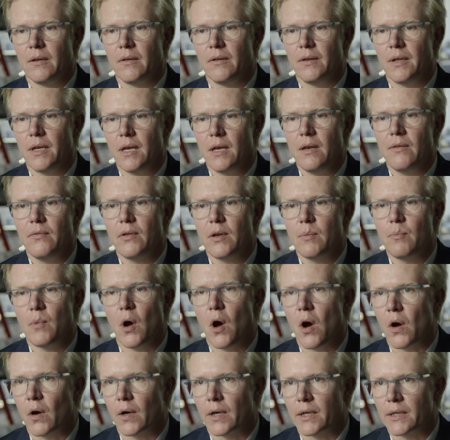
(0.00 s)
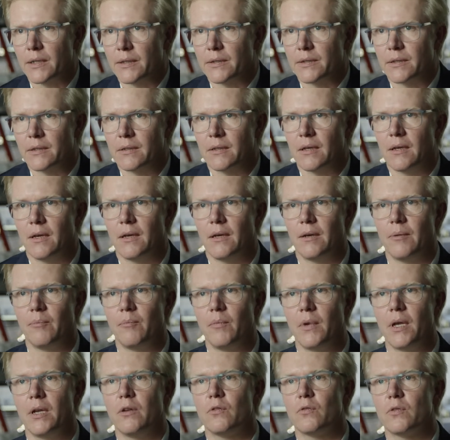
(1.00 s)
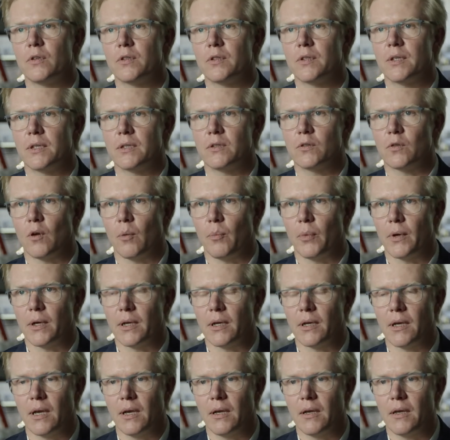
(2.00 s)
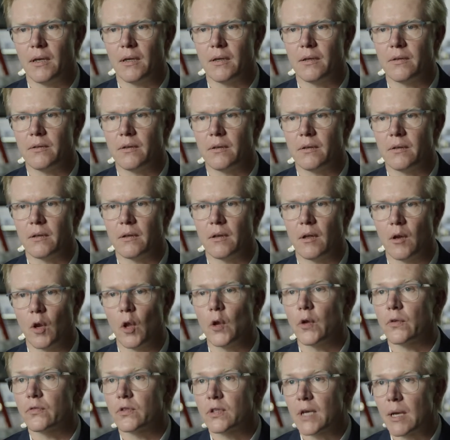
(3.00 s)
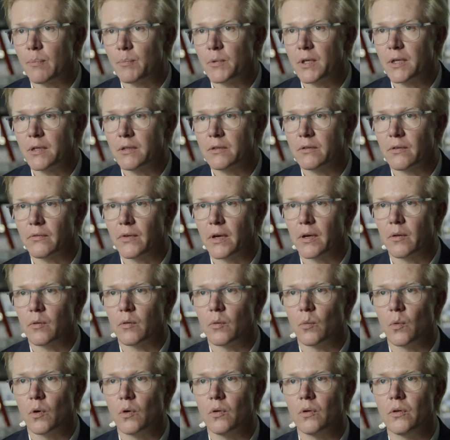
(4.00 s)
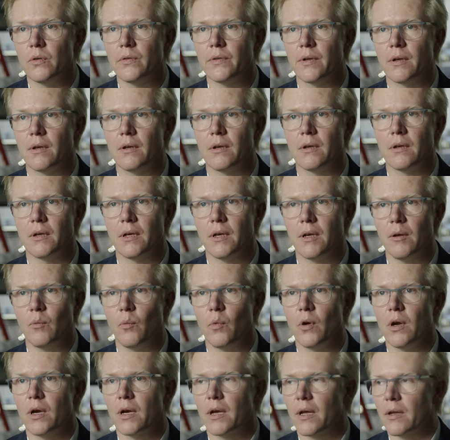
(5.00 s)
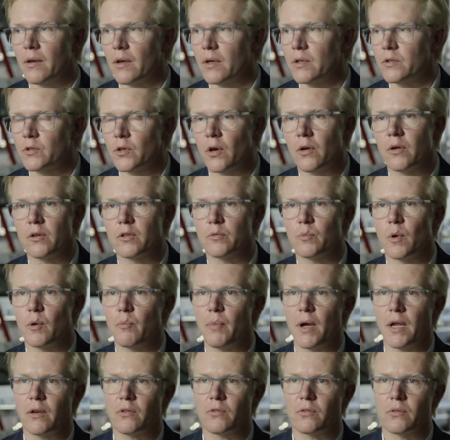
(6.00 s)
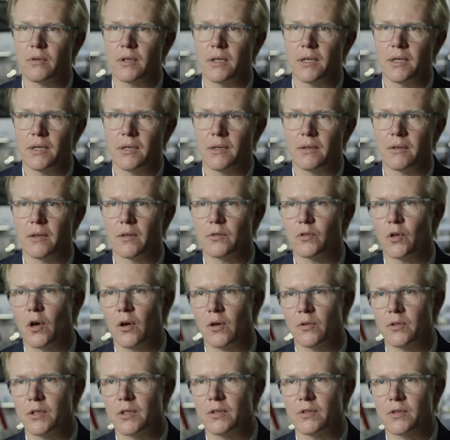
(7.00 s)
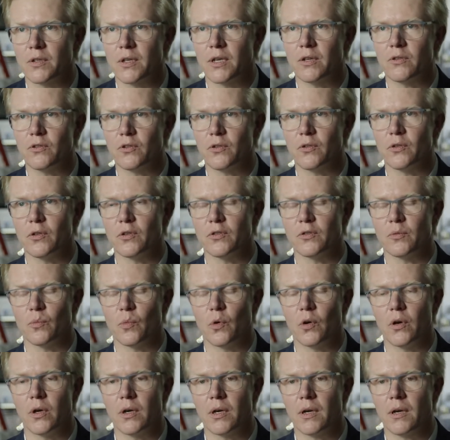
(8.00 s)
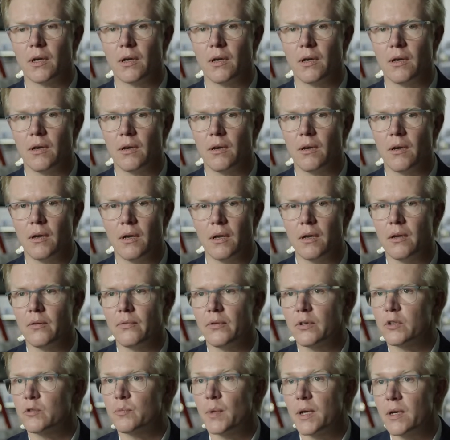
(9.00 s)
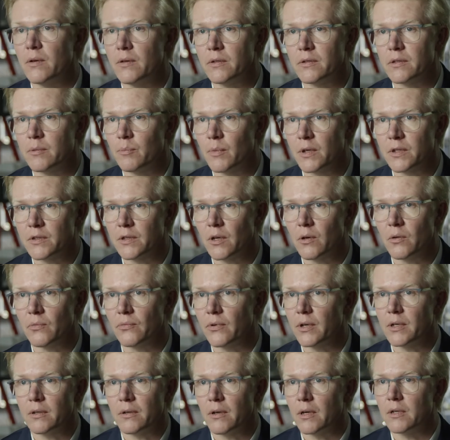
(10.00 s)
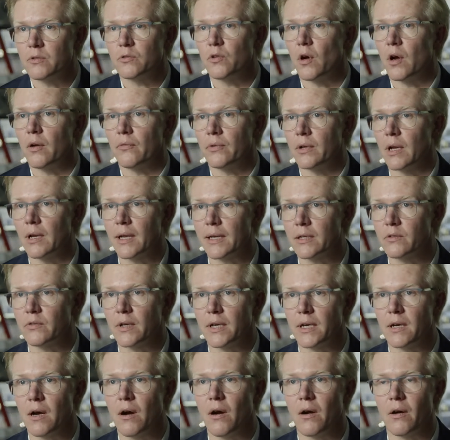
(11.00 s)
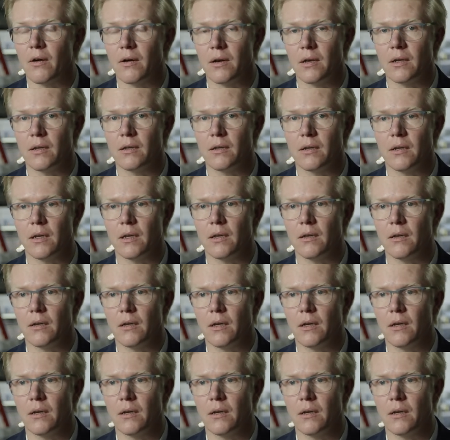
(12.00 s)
The EV market, interesting topic. It's a lot of skeptics around the world. Where can I charge my battery? And the charging station doesn't work. And I've experienced it myself. I drive an electric car, and